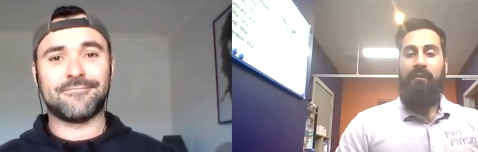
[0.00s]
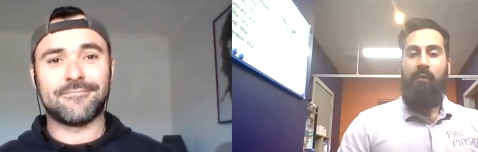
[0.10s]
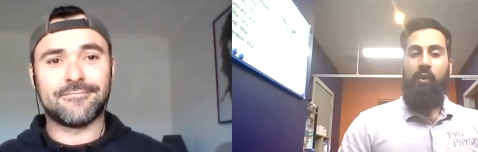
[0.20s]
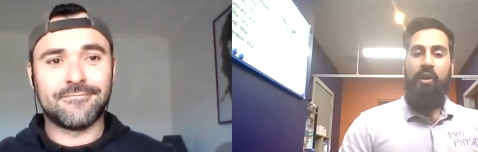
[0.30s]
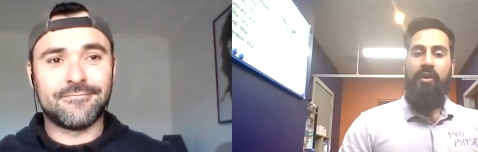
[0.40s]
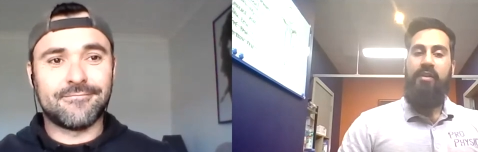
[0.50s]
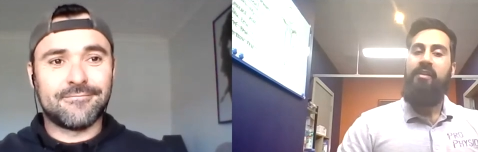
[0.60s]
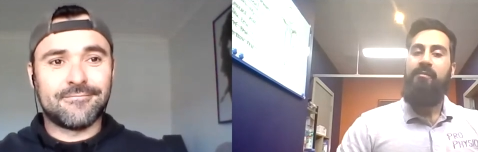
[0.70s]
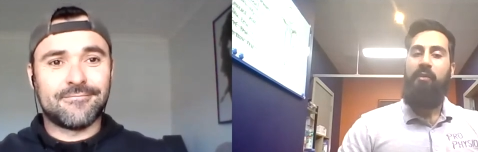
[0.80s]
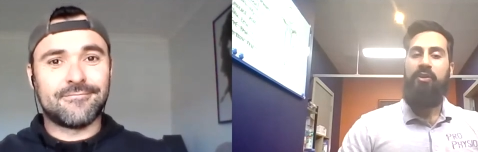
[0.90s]
Speaker 1: word
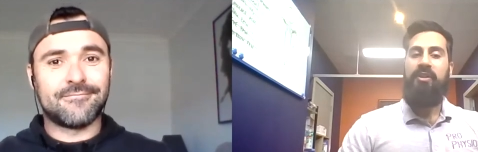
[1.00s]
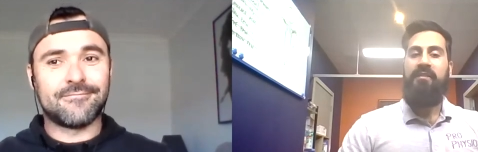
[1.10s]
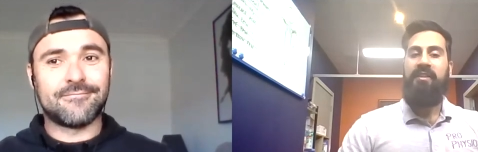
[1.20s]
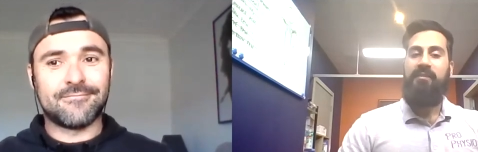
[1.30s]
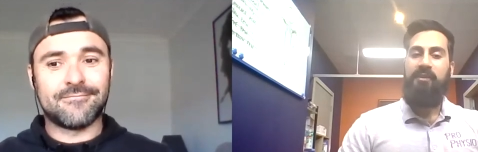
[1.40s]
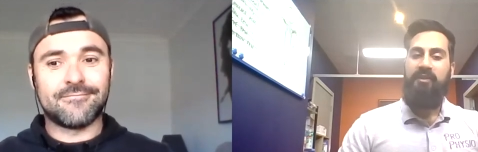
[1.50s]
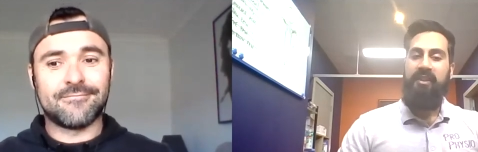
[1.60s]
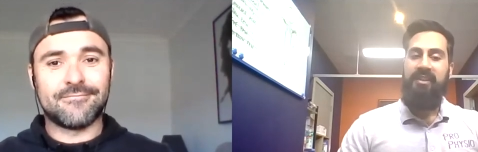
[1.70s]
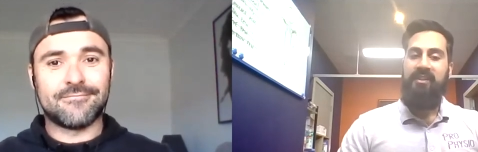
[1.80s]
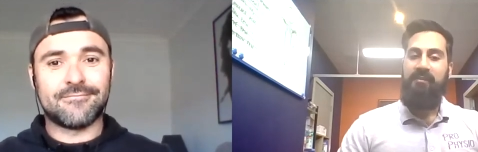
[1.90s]
positive
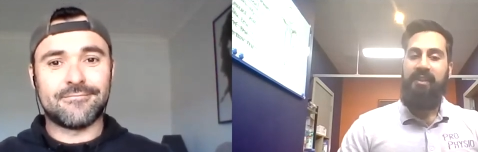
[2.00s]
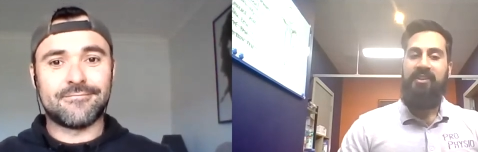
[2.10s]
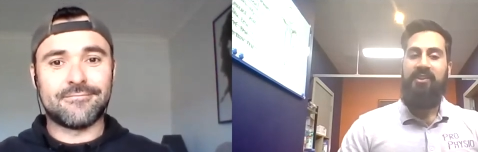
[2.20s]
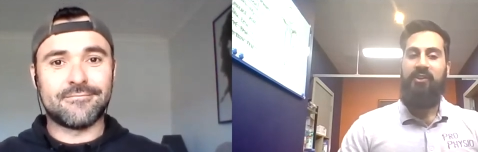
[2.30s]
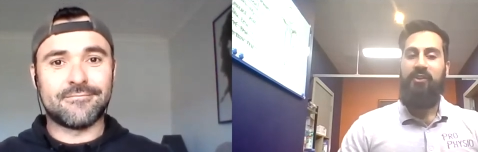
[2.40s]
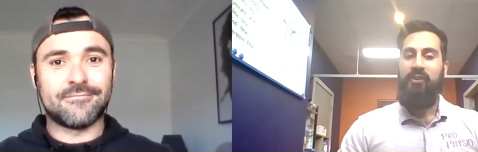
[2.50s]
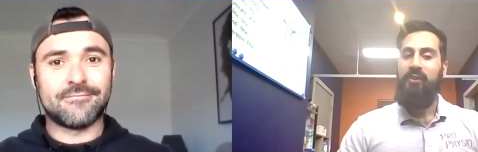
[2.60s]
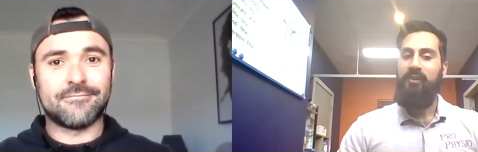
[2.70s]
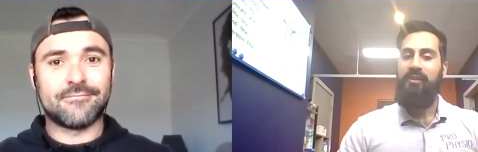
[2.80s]
experience mean to you?